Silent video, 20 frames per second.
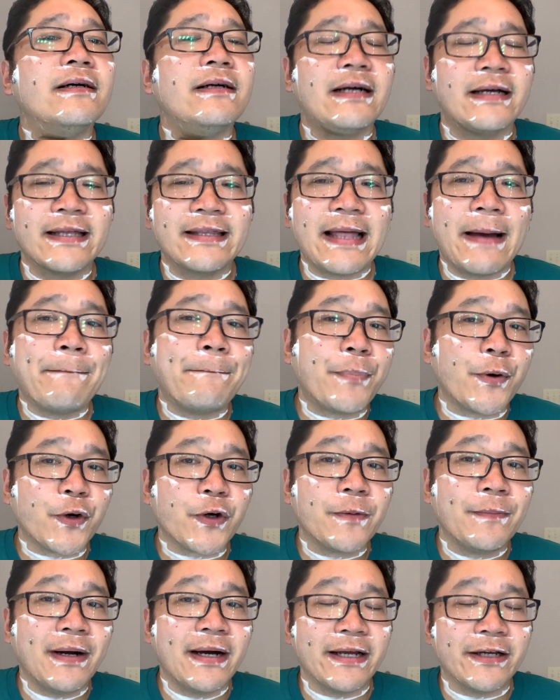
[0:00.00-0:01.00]
think that
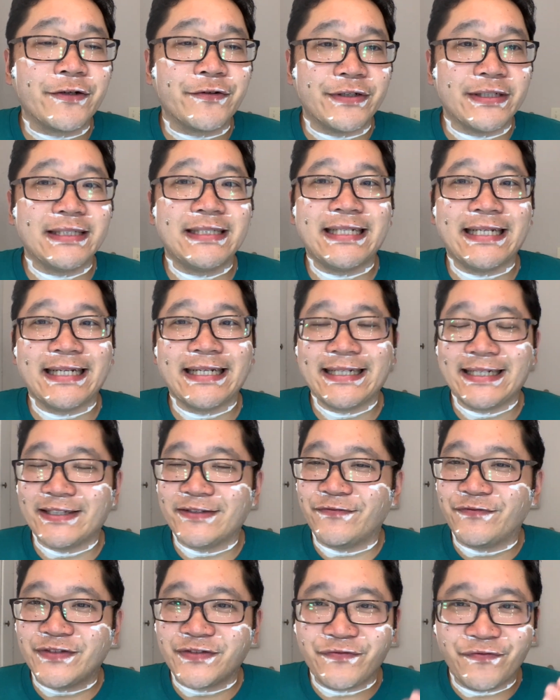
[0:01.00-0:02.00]
bergamot and green tea
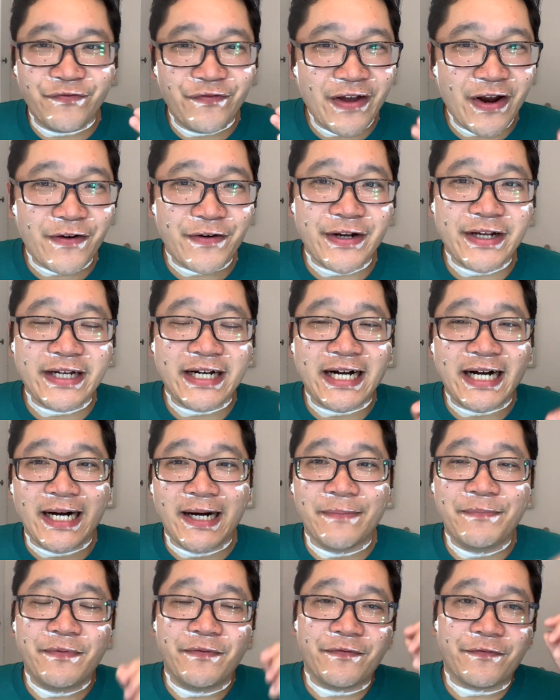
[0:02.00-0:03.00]
is very
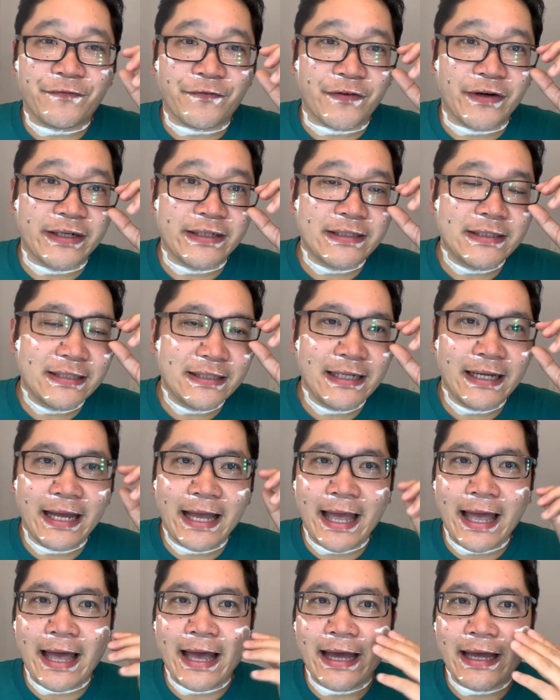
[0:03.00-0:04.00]
upfront,
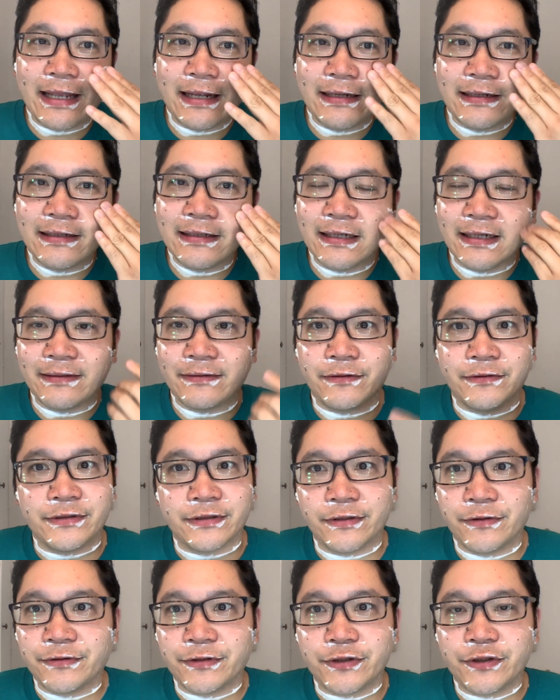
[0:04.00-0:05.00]
and
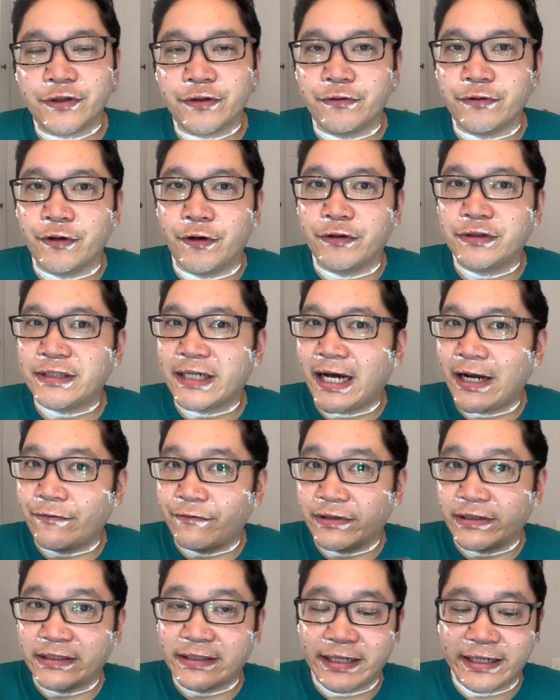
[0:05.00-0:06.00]
those are two notes I
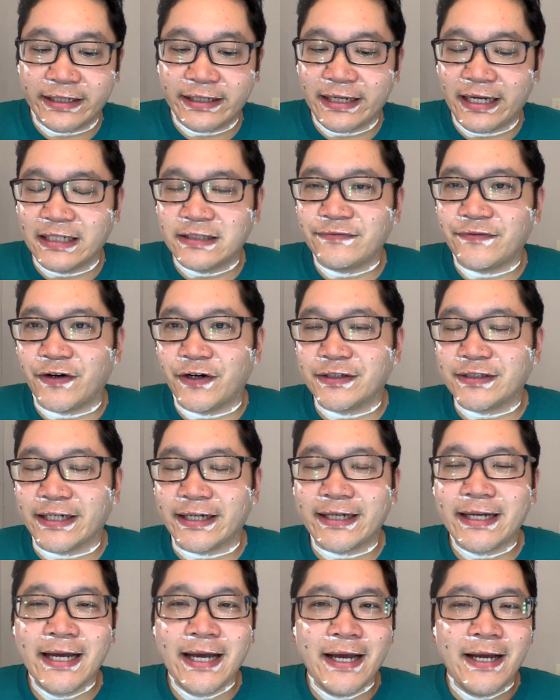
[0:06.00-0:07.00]
really like. As far as
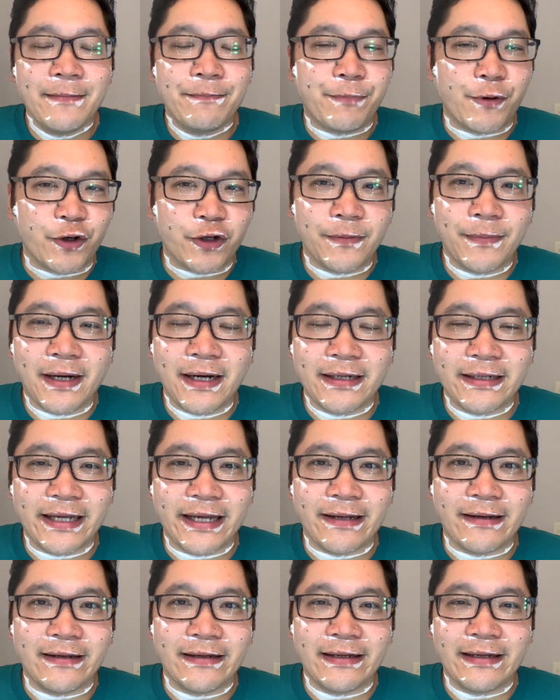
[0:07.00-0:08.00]
like bergamot
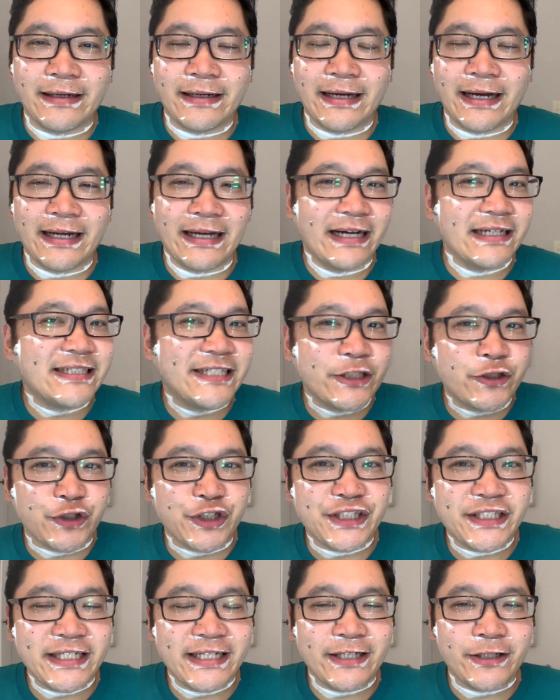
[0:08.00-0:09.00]
and a
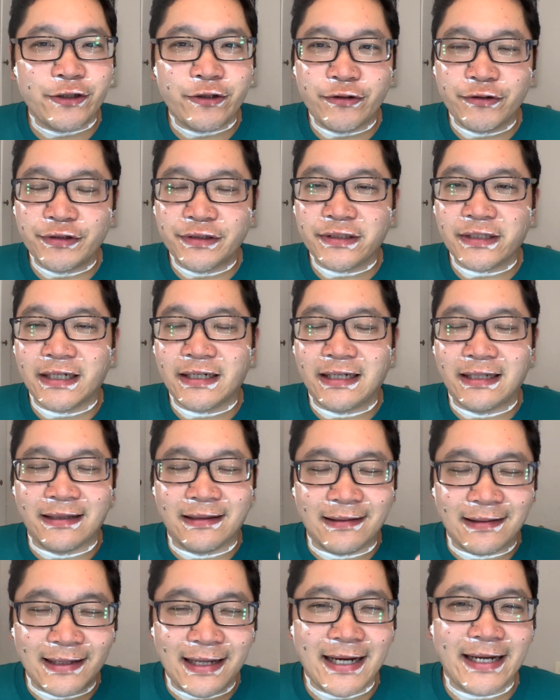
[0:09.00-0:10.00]
citrus used a
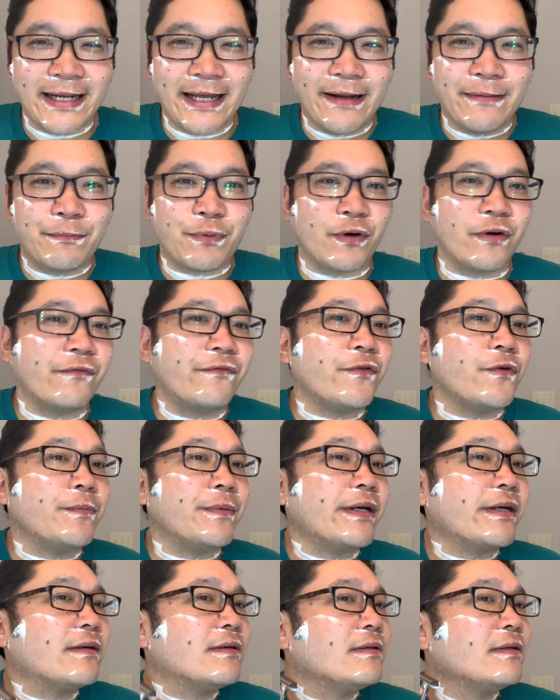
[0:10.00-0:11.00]
lot in
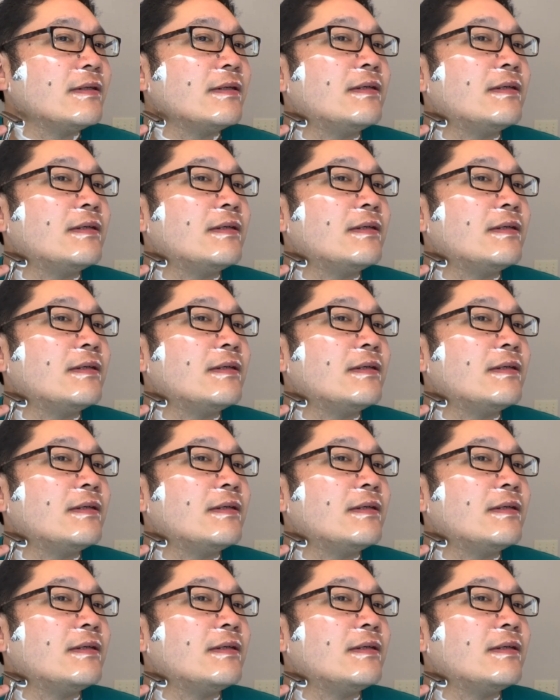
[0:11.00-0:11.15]
perfuming,